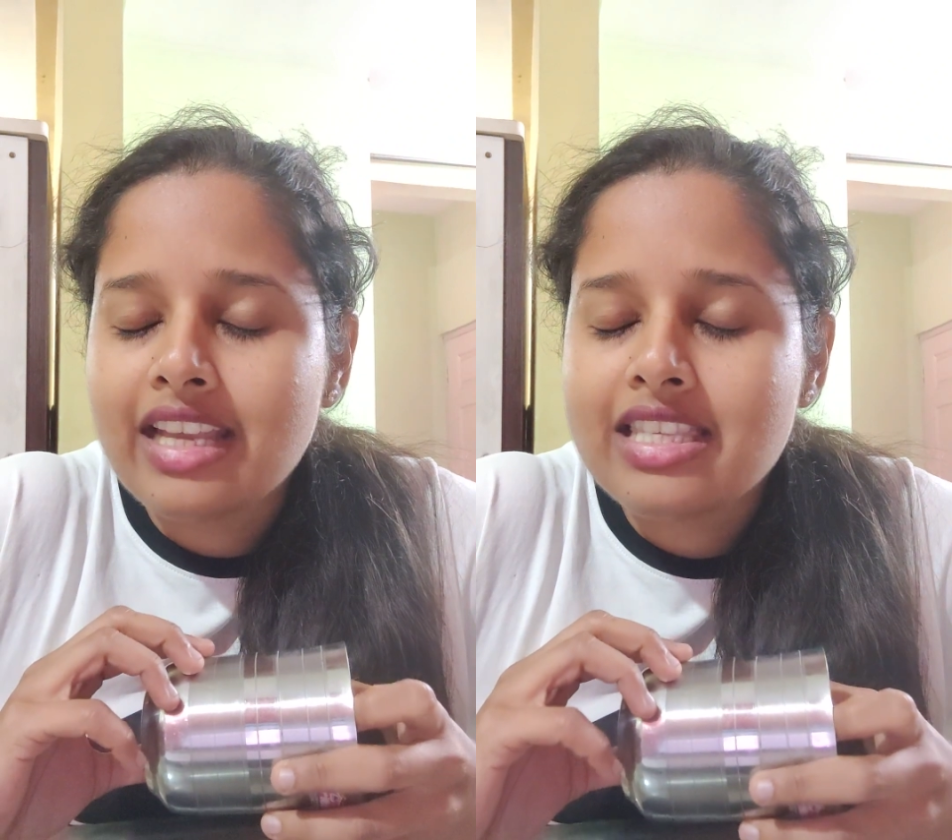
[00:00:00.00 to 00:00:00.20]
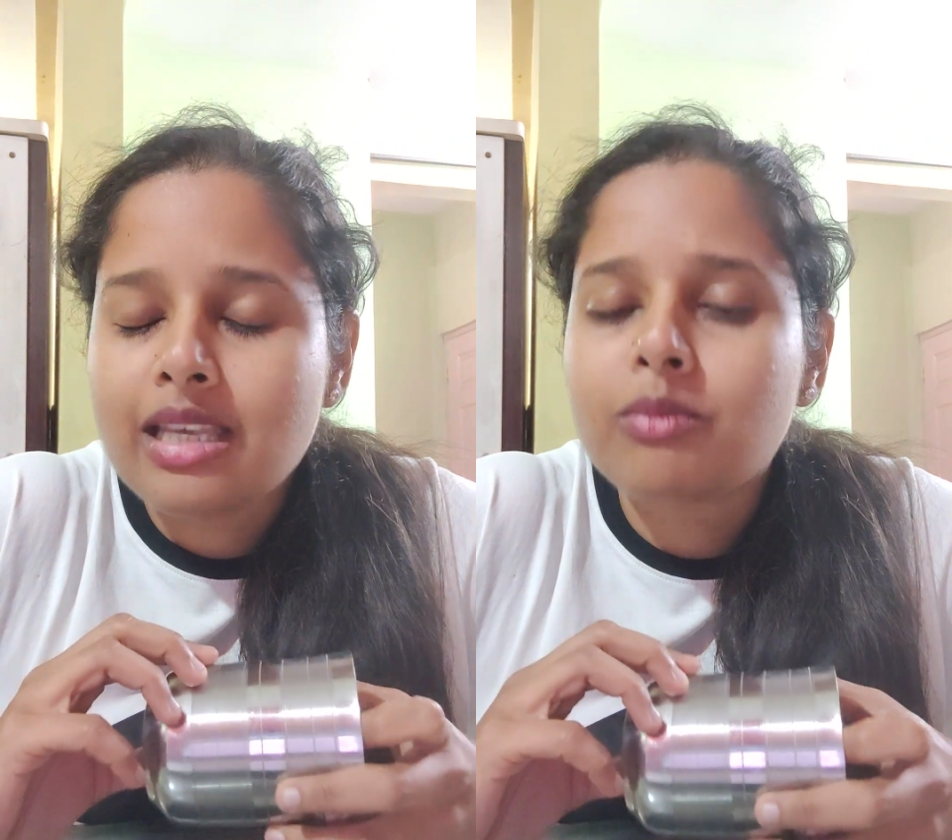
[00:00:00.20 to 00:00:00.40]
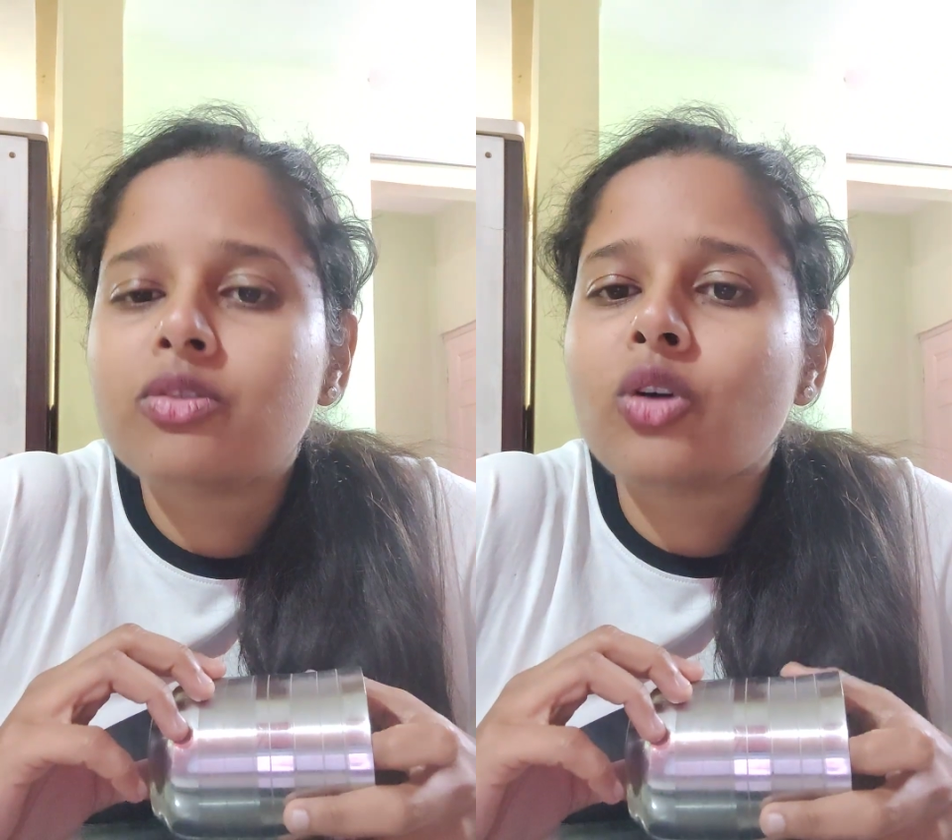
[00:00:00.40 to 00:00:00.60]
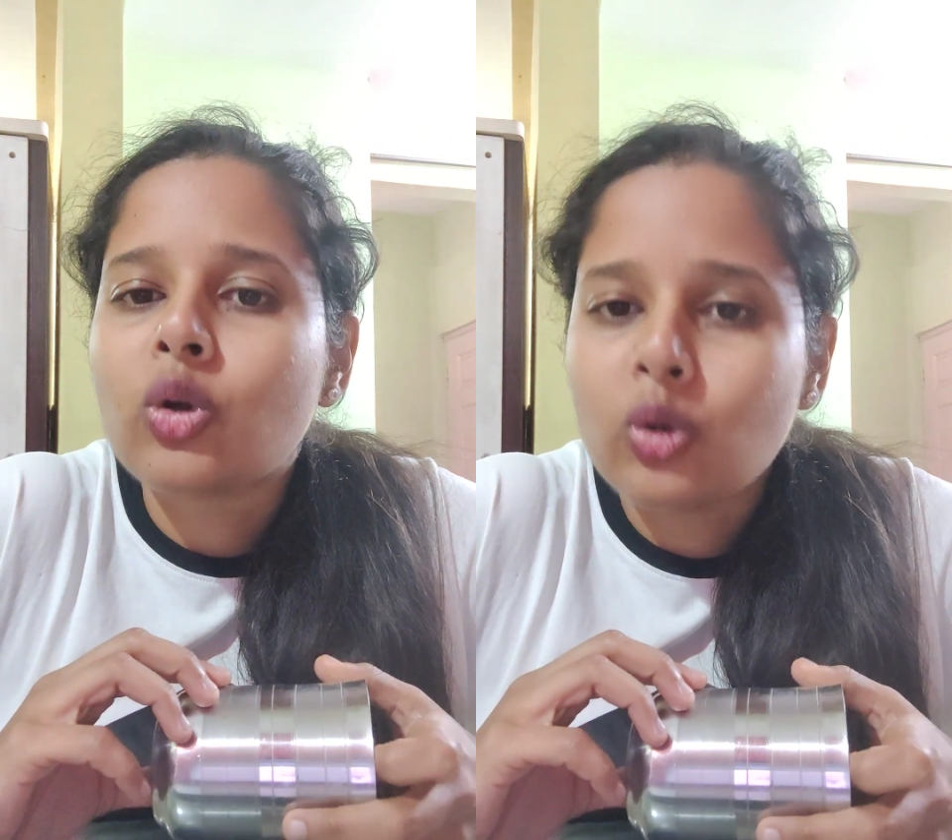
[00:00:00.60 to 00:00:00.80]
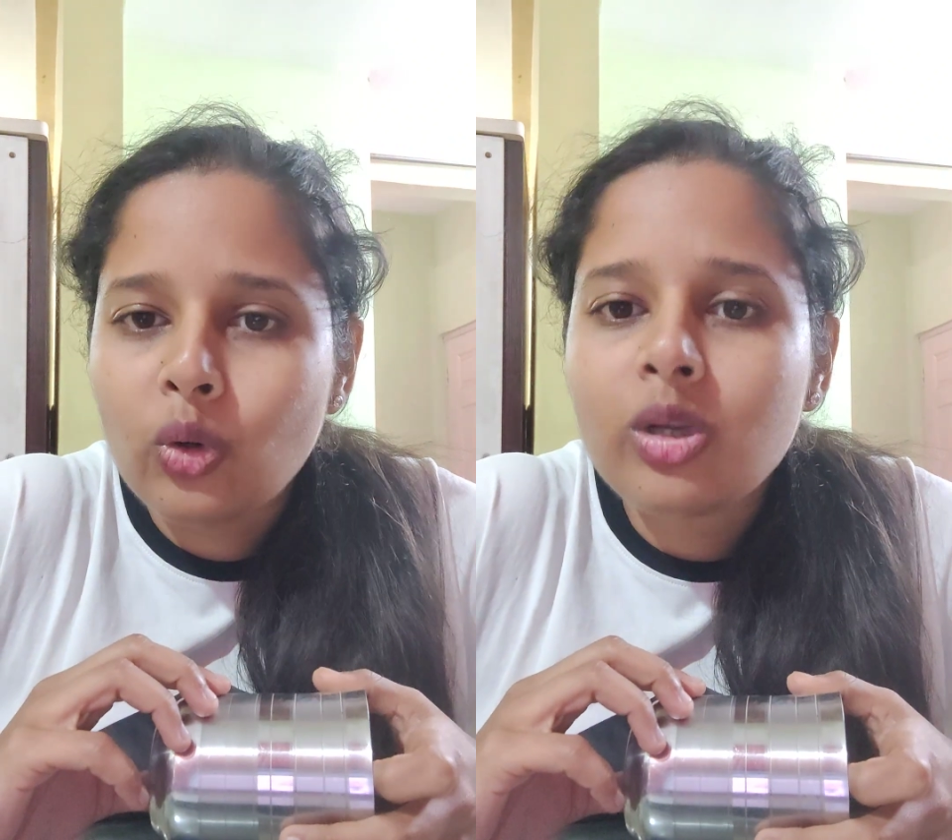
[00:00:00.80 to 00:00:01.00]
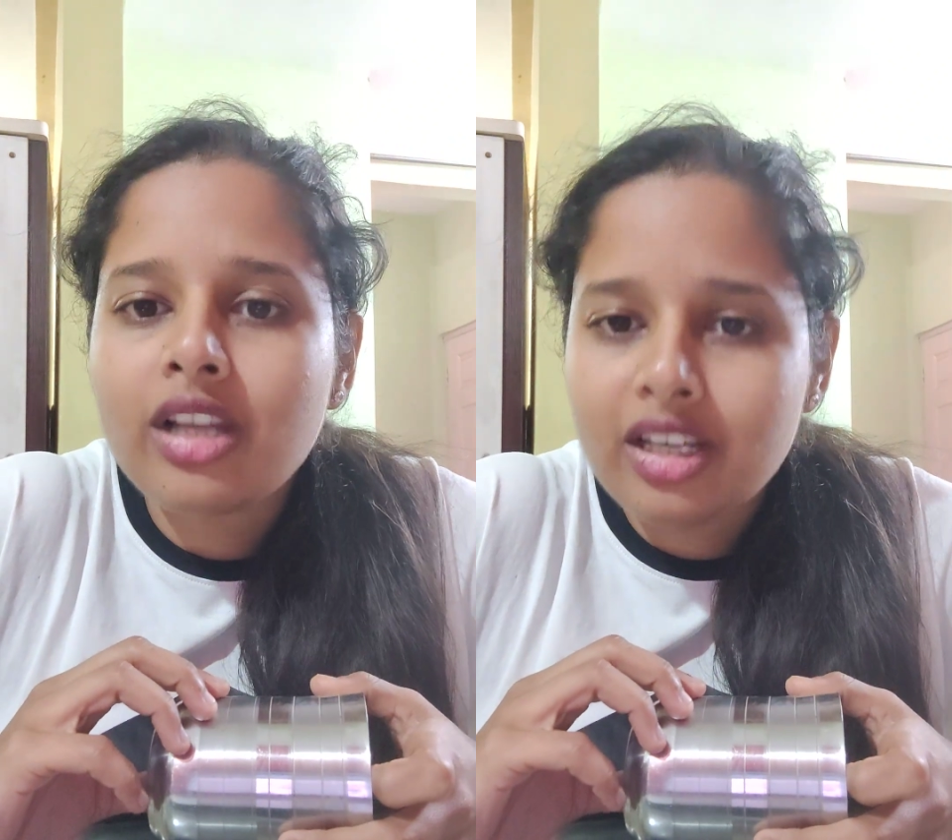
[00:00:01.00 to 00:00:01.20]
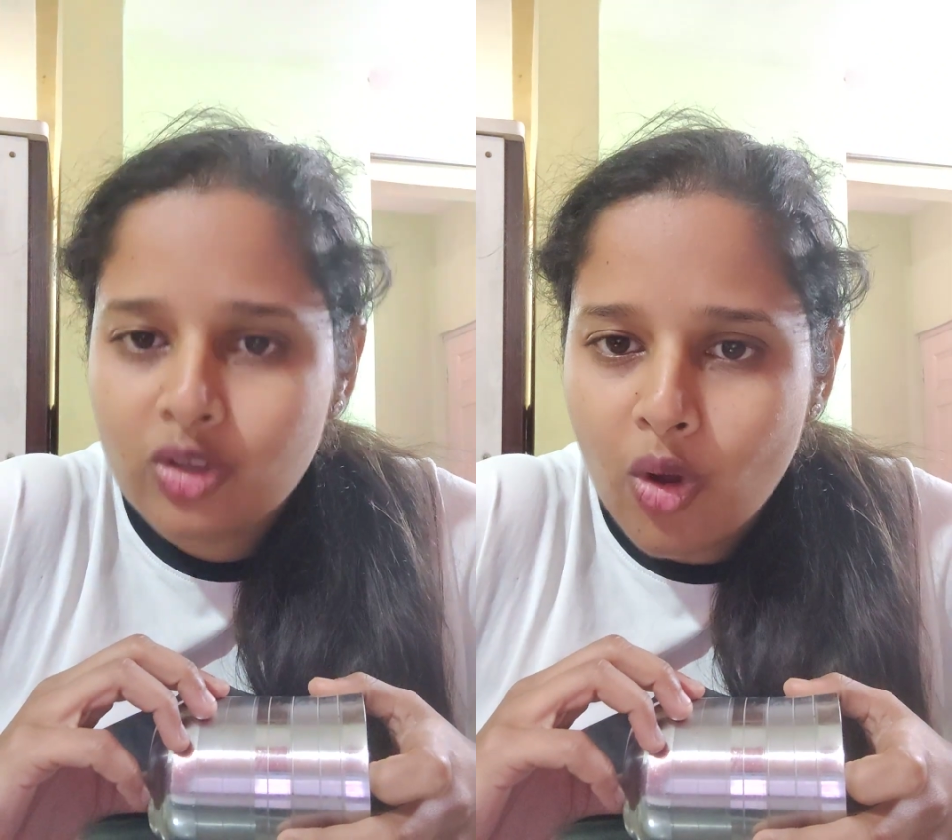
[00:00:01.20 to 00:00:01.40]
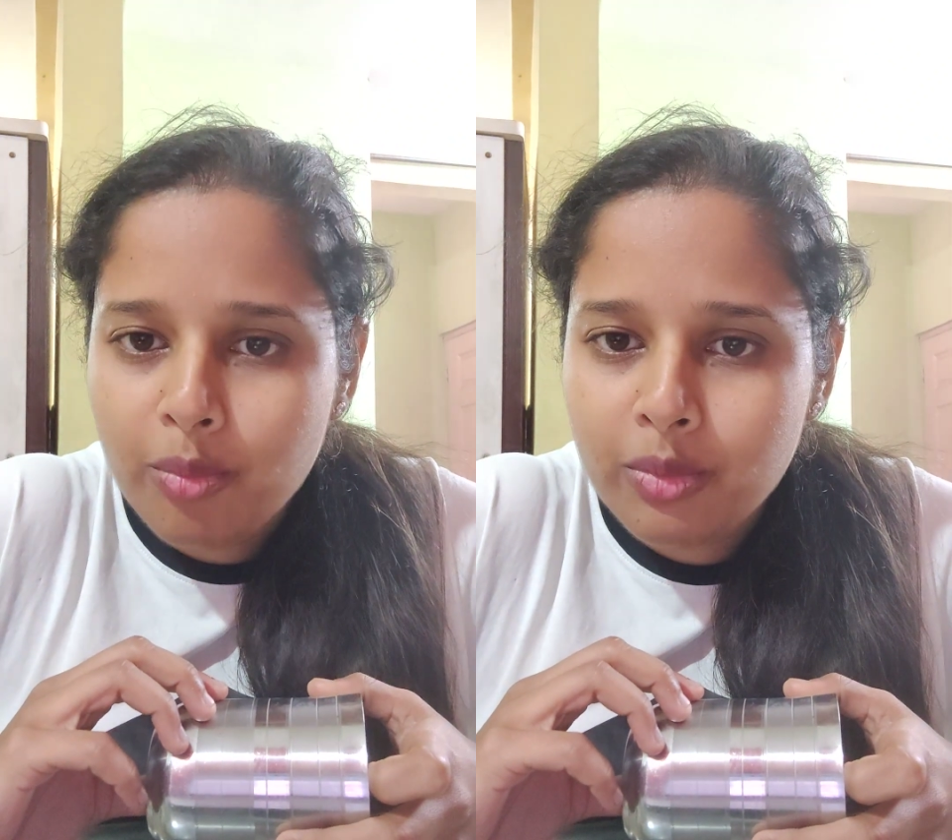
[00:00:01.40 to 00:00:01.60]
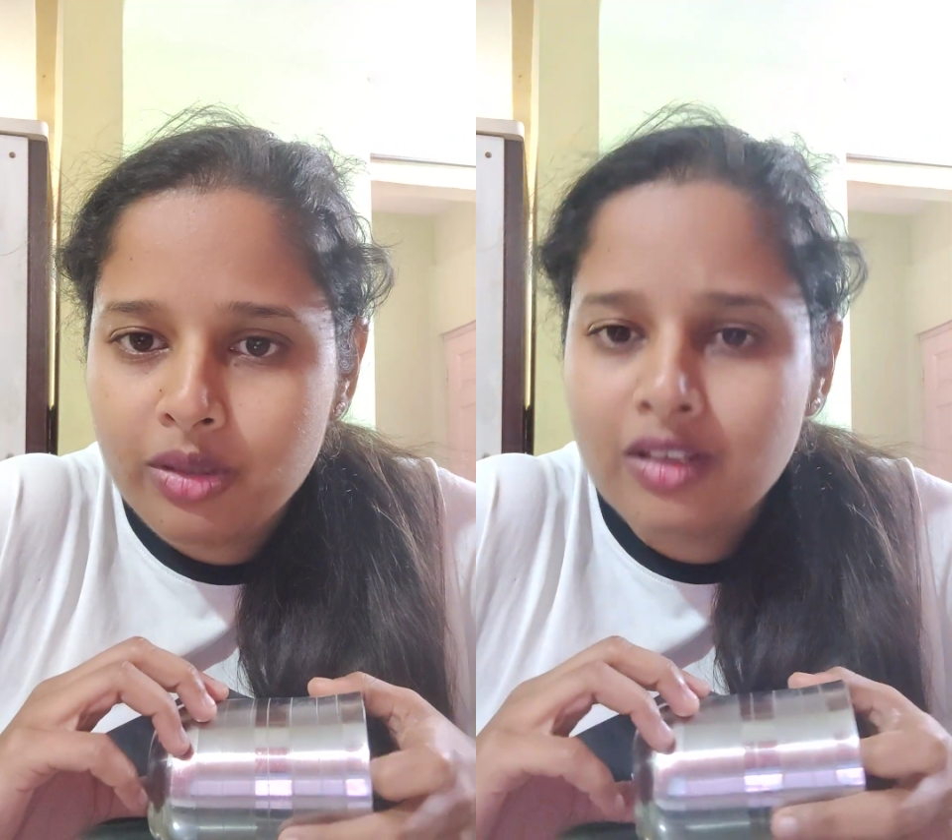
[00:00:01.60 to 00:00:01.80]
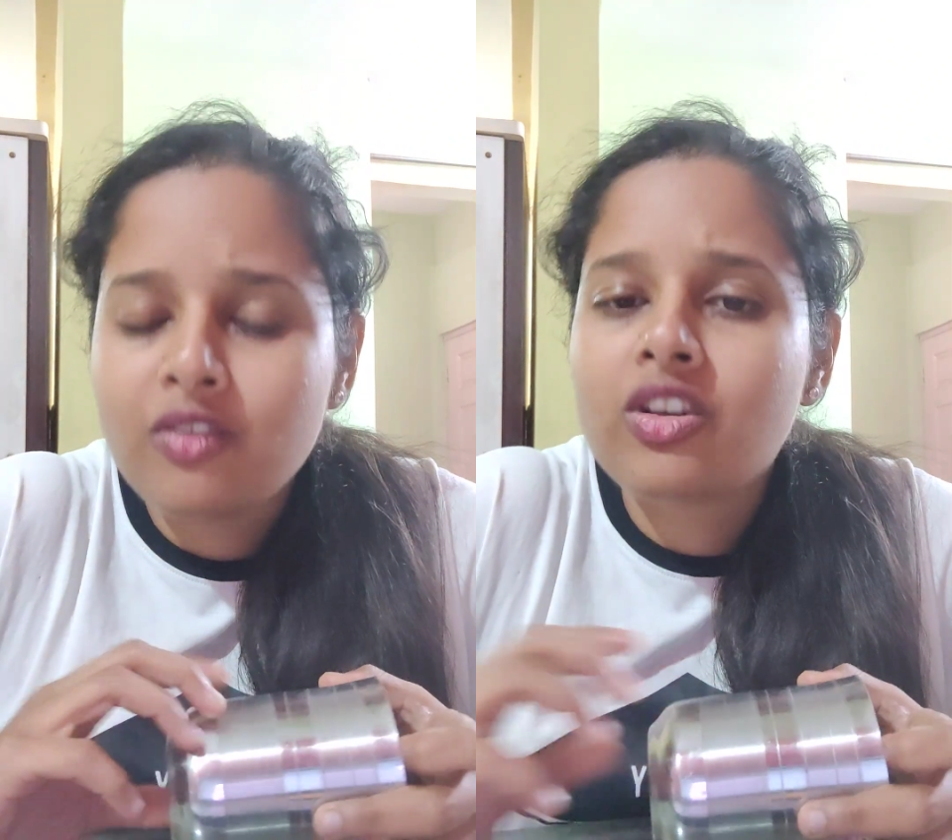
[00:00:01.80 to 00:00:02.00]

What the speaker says: except for gold and copper,